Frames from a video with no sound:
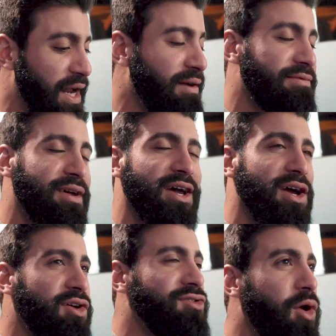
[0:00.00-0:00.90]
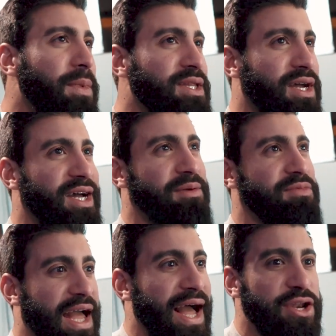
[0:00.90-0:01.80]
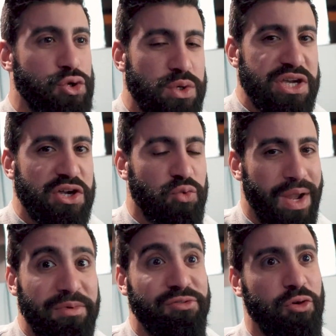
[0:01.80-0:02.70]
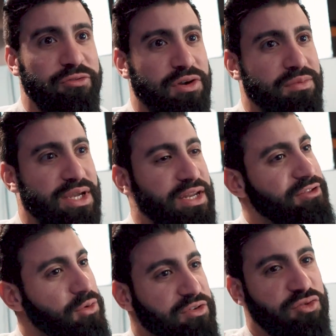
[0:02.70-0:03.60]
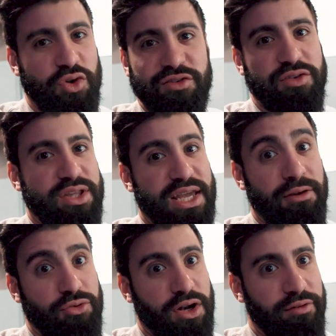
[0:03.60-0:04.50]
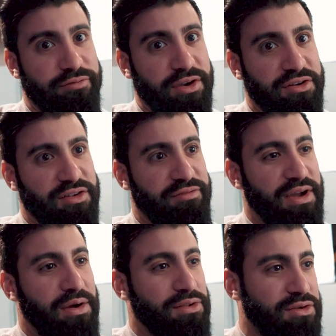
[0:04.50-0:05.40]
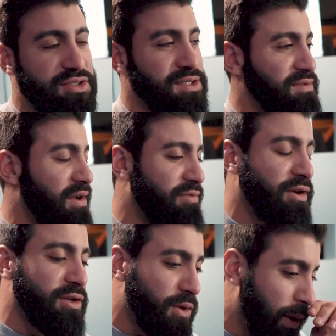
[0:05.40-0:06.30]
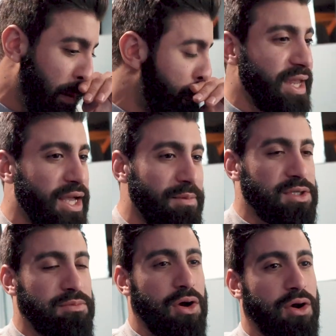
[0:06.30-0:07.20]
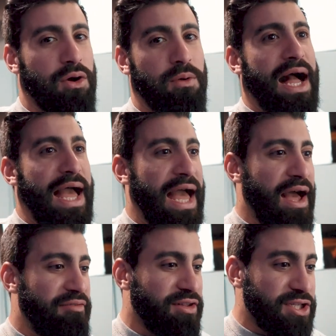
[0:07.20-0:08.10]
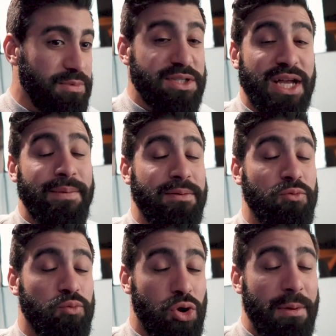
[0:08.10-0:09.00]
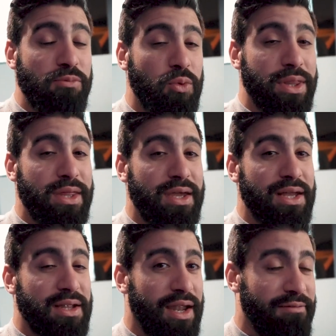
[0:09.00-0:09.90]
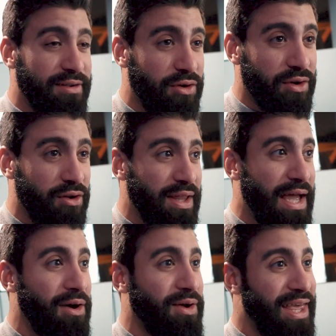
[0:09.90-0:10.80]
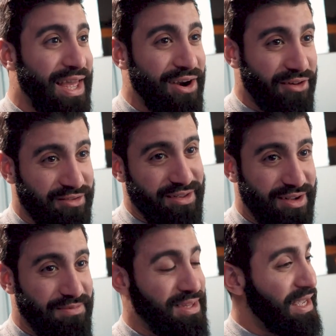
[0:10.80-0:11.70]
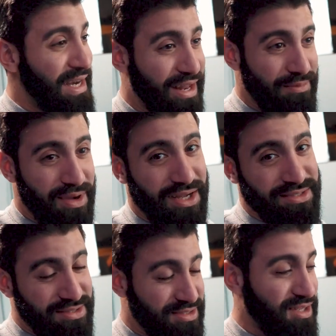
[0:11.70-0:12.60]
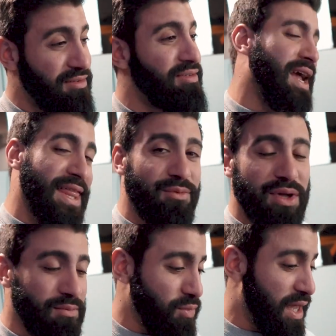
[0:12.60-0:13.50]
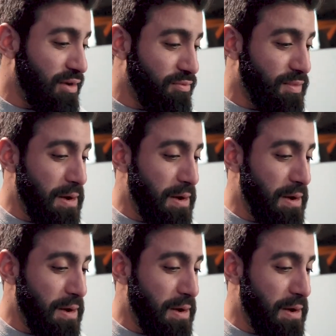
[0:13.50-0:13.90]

and I've so many times gotten new gear right before filming and it's always stressful the day of trying to figure stuff out and learn stuff. I figured, you know what, let it come tomorrow. I have a little bit of time to prep with it and I figure it all out, get it all set up, take it out of the boxes and stuff, and then we can take it from